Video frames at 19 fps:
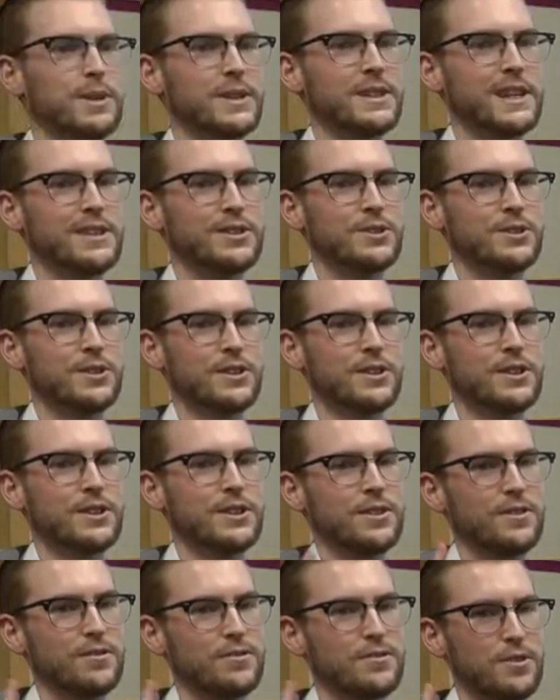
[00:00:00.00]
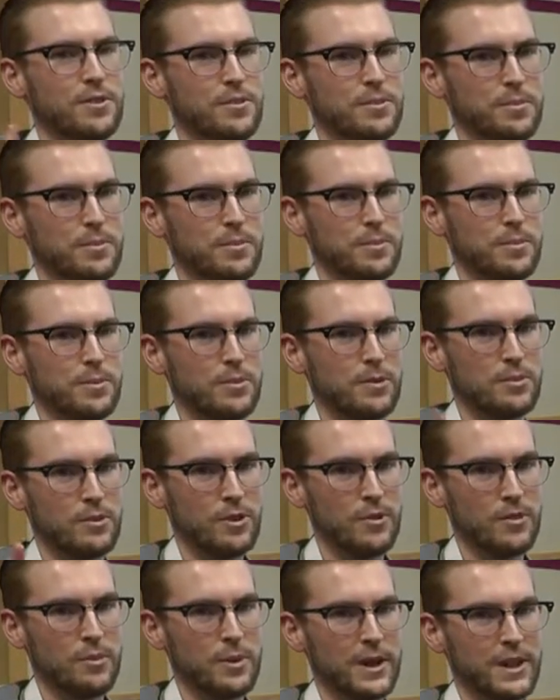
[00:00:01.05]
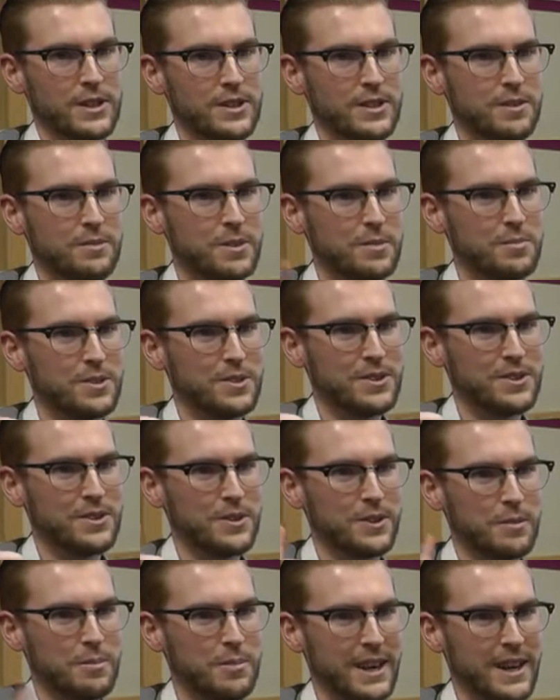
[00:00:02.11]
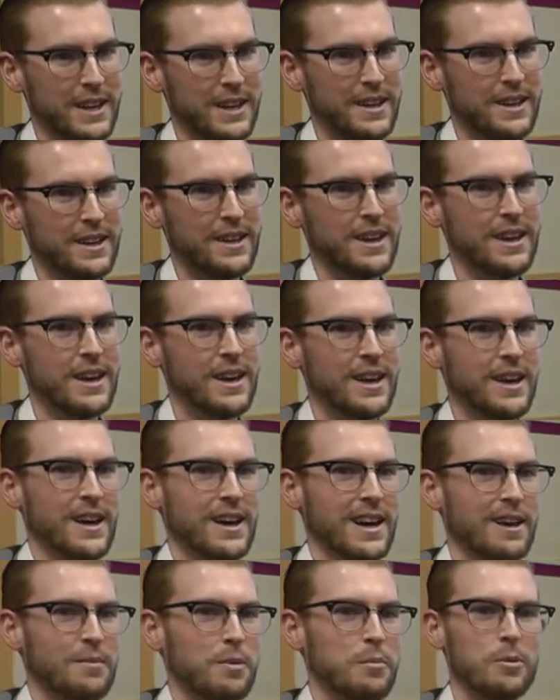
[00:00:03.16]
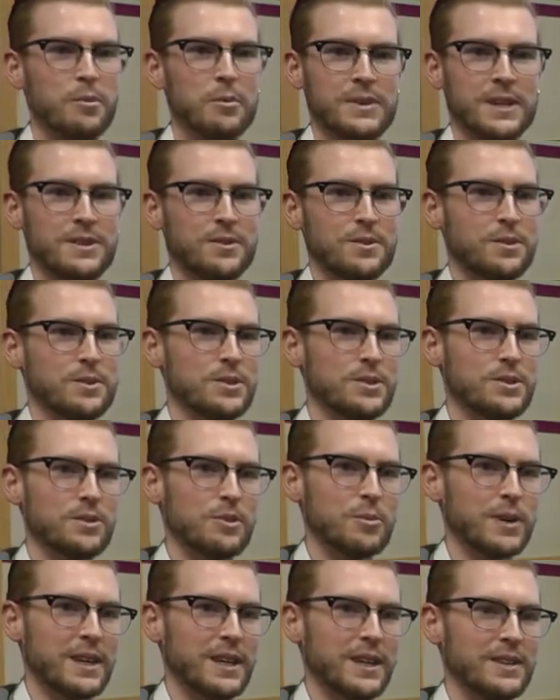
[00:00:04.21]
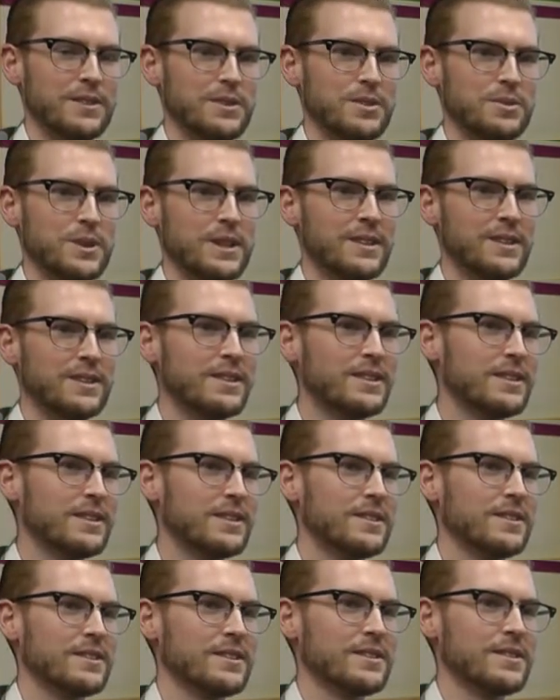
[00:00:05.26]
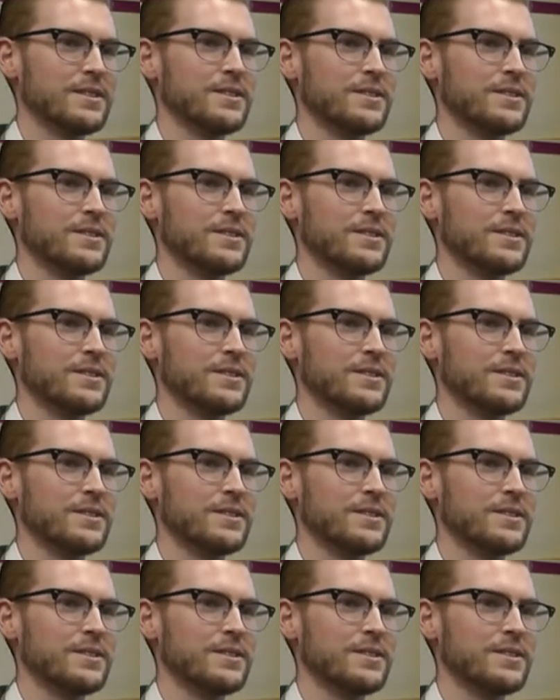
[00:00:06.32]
dad took the front cover picture, my brother took the back. Um, my mum and dad are always at all my gigs as well. Love so,